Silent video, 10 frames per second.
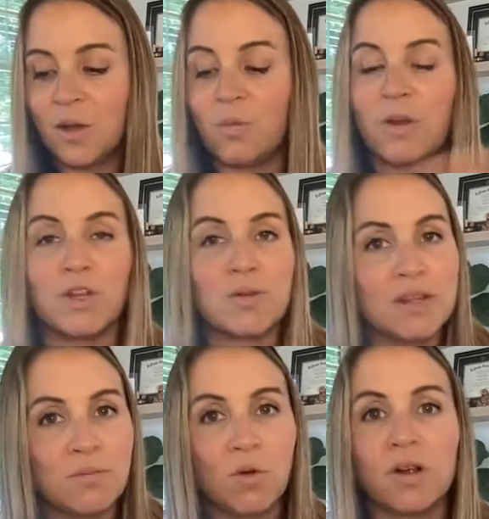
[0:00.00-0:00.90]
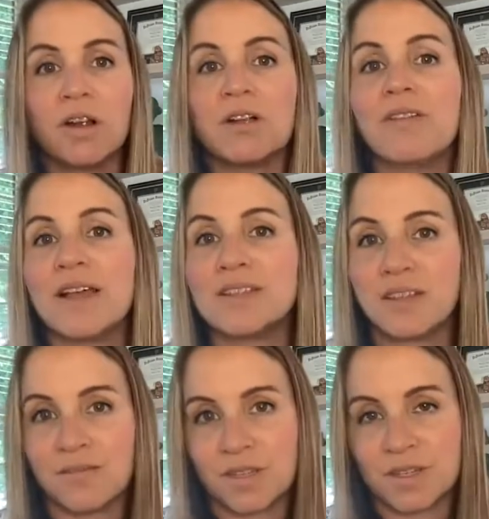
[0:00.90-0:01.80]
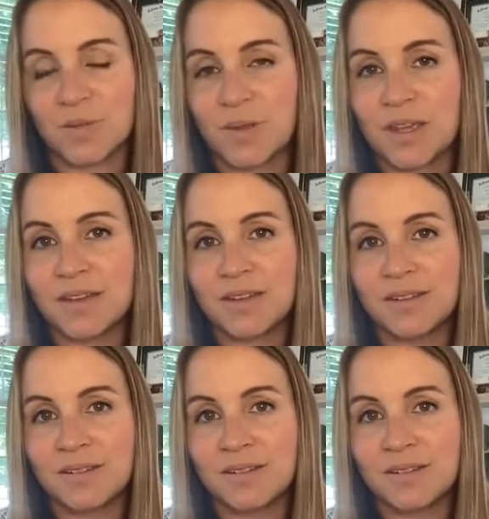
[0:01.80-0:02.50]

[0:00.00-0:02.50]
What do you need more or less of this week?